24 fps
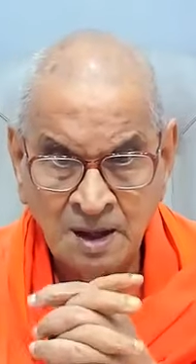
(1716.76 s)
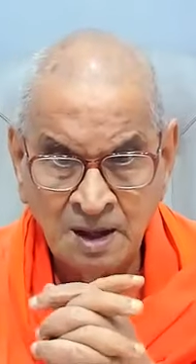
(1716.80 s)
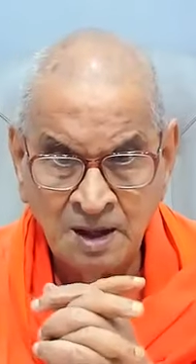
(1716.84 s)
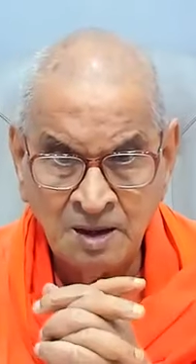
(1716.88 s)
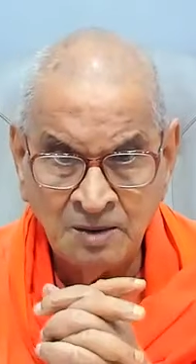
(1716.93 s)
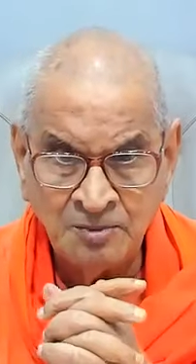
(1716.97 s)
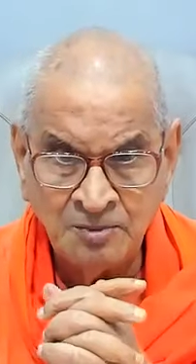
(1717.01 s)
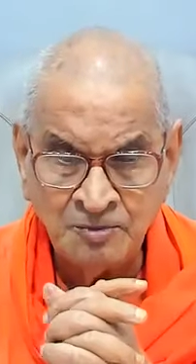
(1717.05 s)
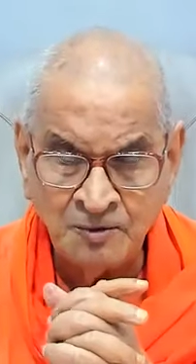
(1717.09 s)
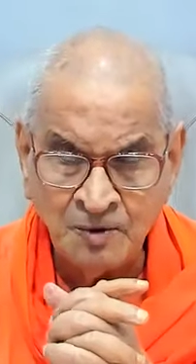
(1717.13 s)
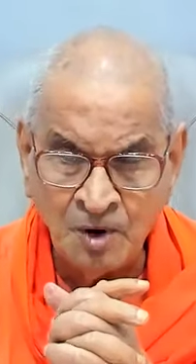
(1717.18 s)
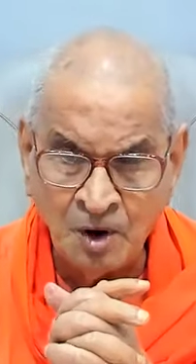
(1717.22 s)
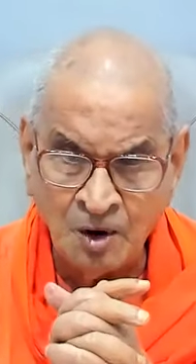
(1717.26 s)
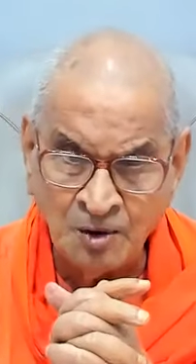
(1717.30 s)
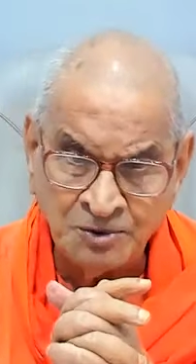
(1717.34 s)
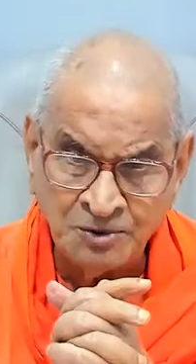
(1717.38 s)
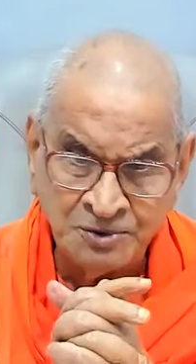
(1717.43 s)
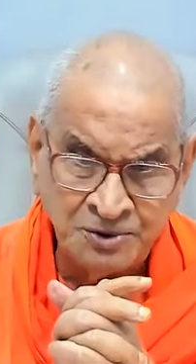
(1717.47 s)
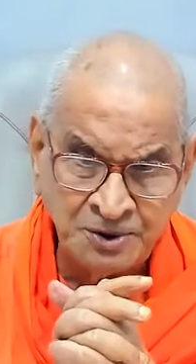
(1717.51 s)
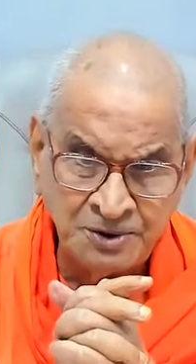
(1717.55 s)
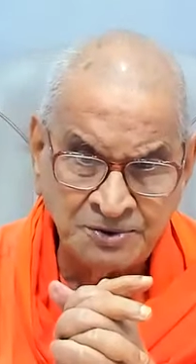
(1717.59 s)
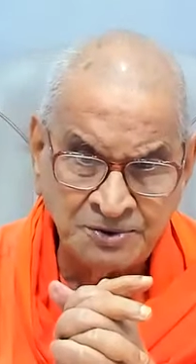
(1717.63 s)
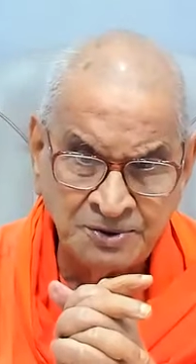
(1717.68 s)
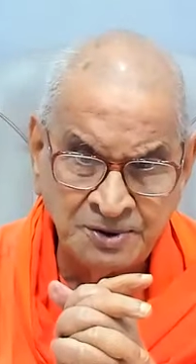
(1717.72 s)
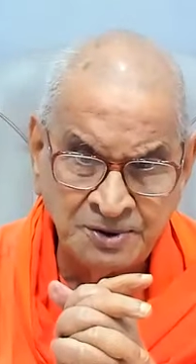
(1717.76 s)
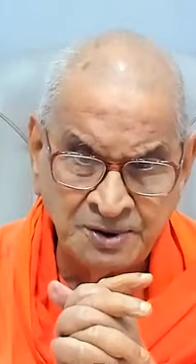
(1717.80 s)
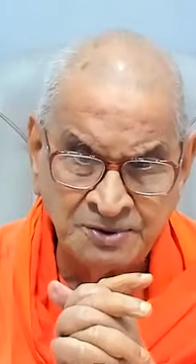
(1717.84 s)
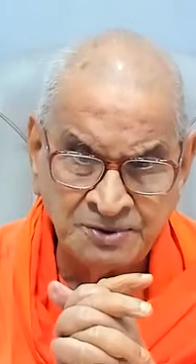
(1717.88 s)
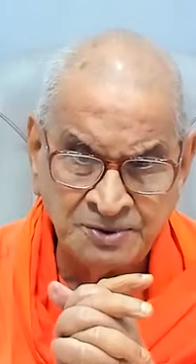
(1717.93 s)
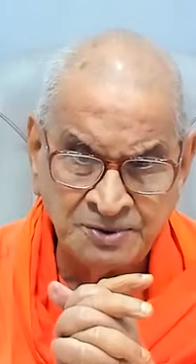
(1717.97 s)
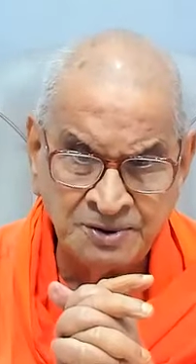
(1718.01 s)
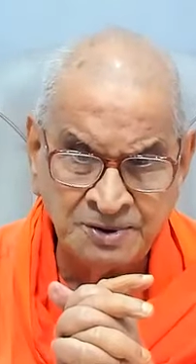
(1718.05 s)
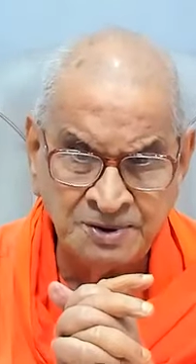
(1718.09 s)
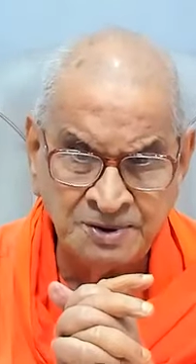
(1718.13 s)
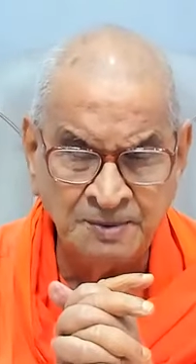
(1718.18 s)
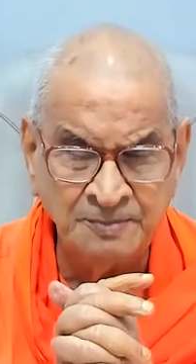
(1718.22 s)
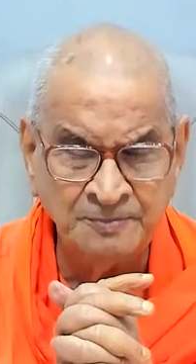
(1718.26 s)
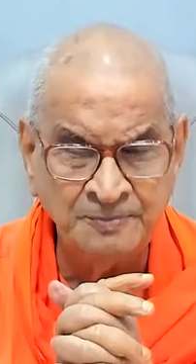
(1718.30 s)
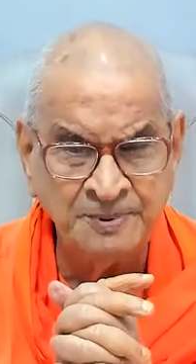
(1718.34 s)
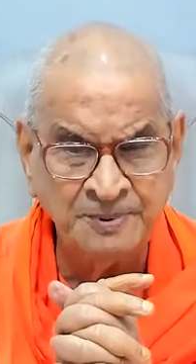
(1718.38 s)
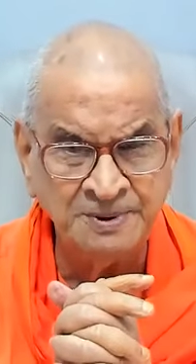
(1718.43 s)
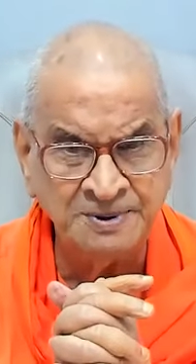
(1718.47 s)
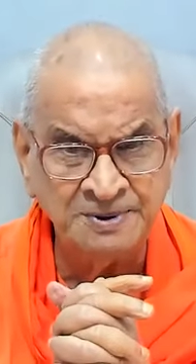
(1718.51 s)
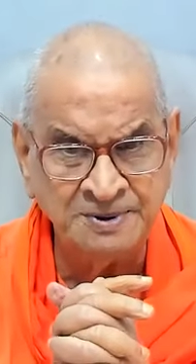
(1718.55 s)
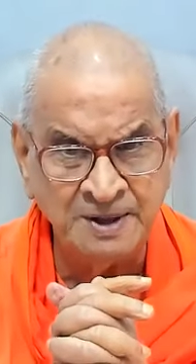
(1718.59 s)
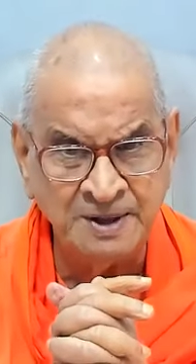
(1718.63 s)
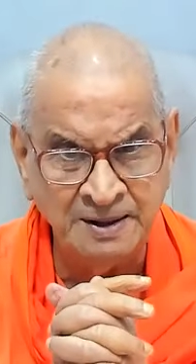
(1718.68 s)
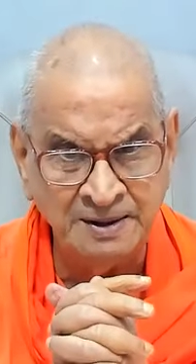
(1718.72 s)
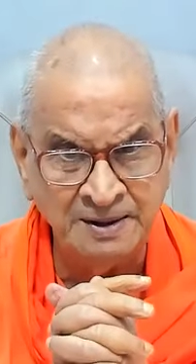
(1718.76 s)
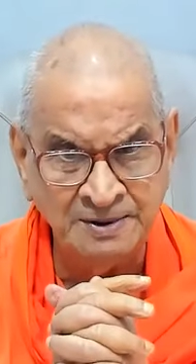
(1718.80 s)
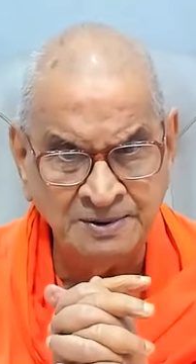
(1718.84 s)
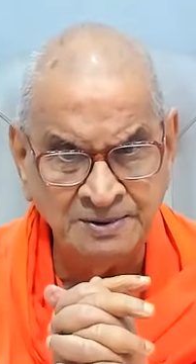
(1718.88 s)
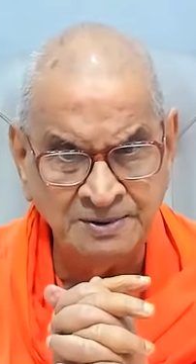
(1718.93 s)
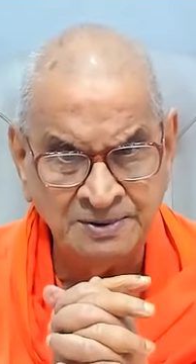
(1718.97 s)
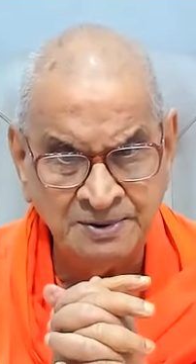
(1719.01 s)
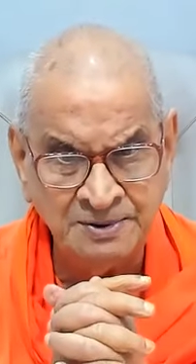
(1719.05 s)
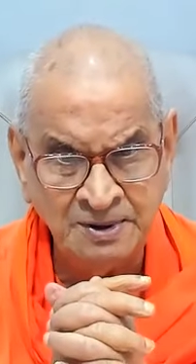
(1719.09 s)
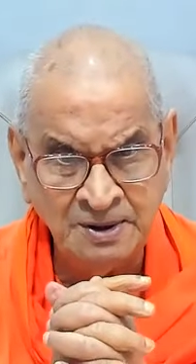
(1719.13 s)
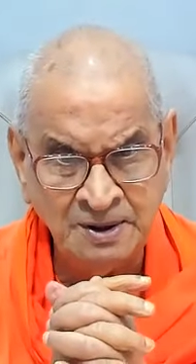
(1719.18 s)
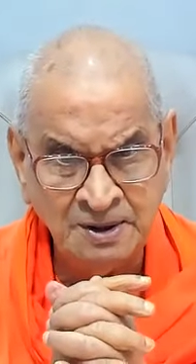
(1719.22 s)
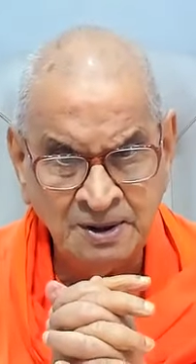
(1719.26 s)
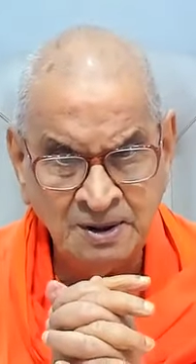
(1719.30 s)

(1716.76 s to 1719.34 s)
If consciousness is emphasized,